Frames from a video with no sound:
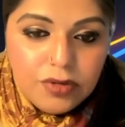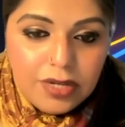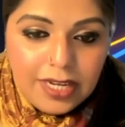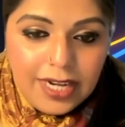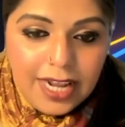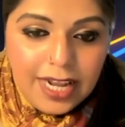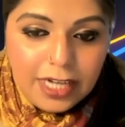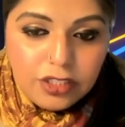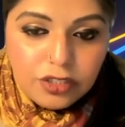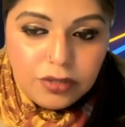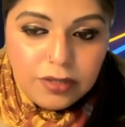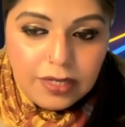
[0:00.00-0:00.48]
you
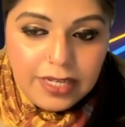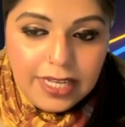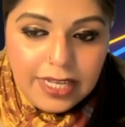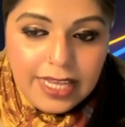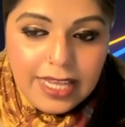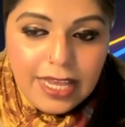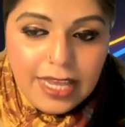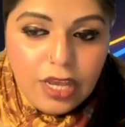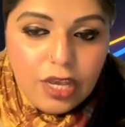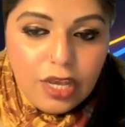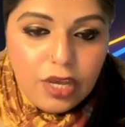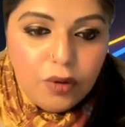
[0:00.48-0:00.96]
can
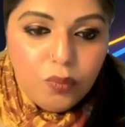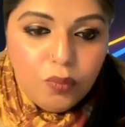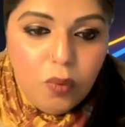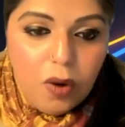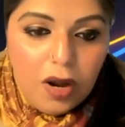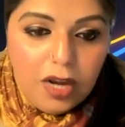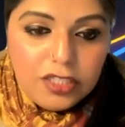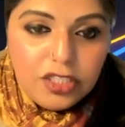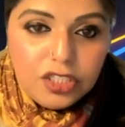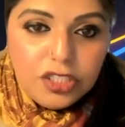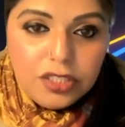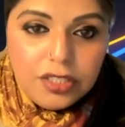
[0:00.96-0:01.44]
actually
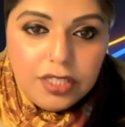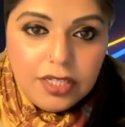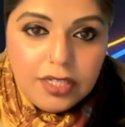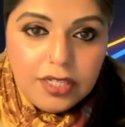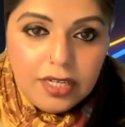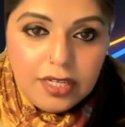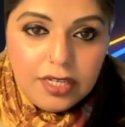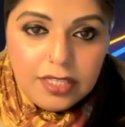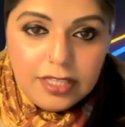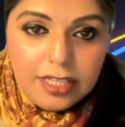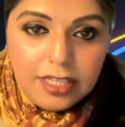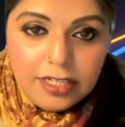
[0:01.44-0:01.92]
watch
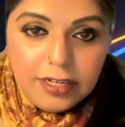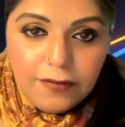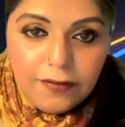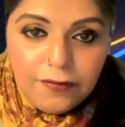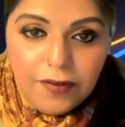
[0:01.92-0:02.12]
the